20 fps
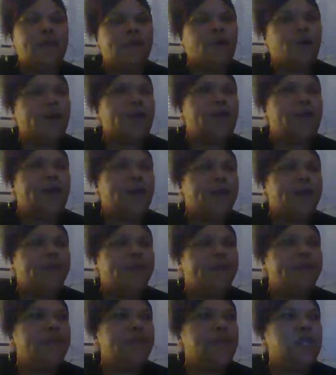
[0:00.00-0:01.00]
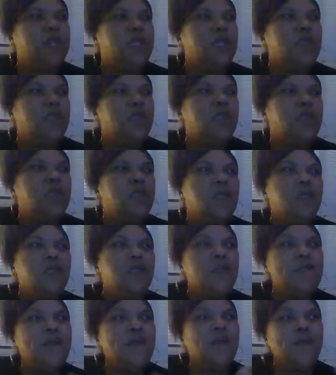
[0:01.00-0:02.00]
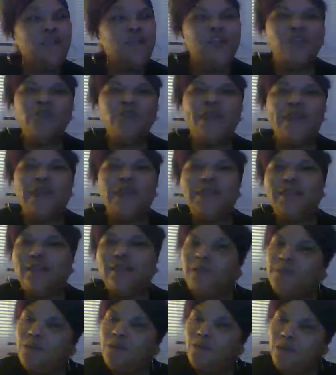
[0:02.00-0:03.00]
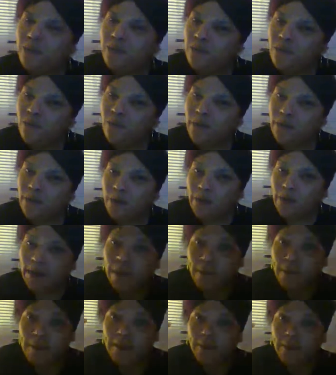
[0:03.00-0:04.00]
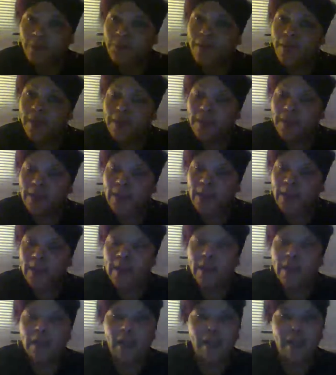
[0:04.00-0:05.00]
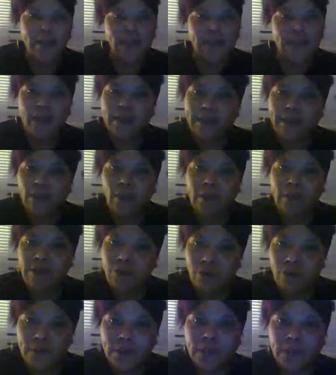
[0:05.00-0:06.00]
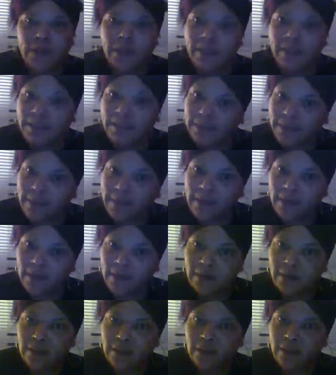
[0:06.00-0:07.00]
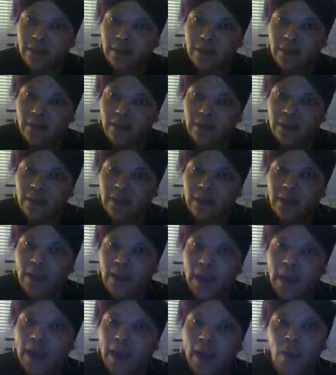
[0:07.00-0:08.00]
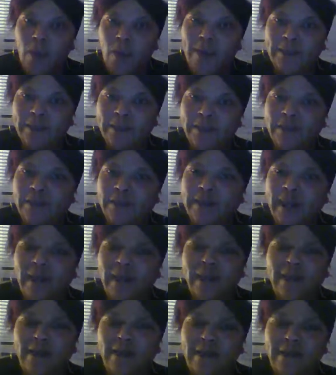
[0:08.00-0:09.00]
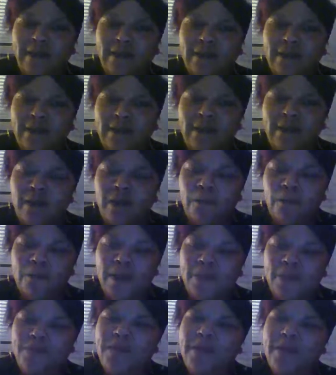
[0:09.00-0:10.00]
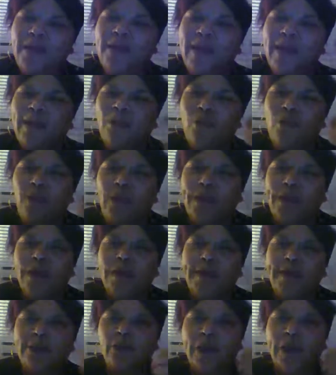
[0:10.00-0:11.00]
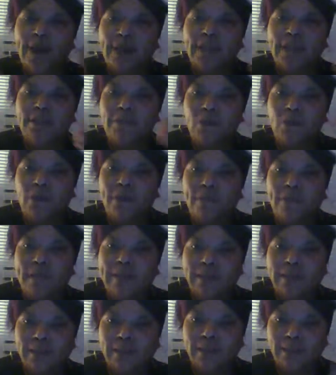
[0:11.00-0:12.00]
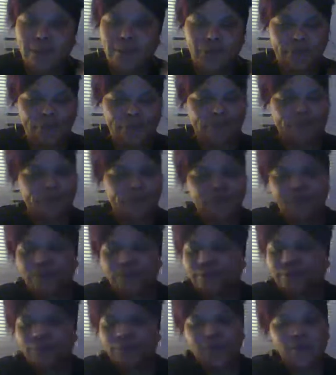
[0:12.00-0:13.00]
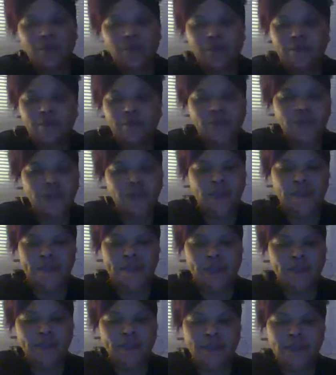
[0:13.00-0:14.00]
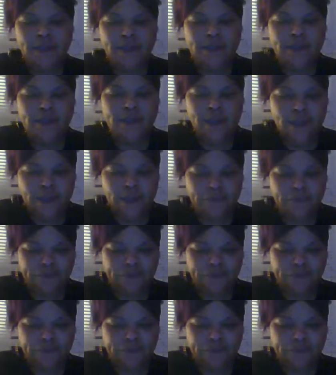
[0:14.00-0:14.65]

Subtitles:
48. I'm like, what y'all trying to tell me? What's going on? I'm being funny. I guess they like, you better listen. I wasn't scared, but I'm thinking like, what are they trying to give me? What message? My dumb ass still didn't get it.